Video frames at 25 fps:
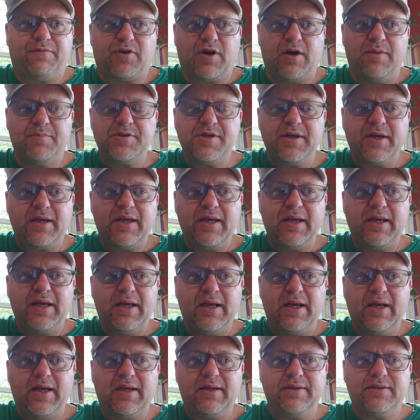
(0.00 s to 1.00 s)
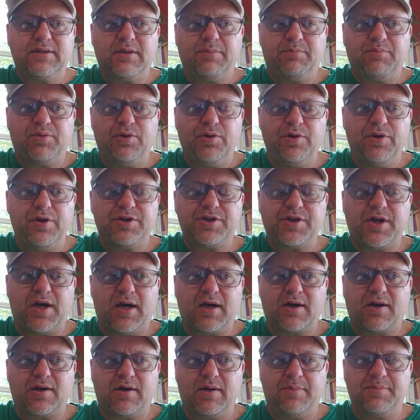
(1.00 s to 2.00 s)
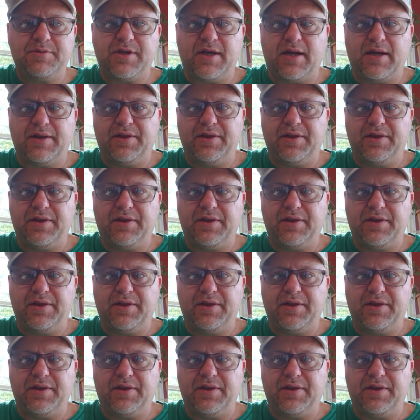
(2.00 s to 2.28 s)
Crimson can get to pull the shocker upset,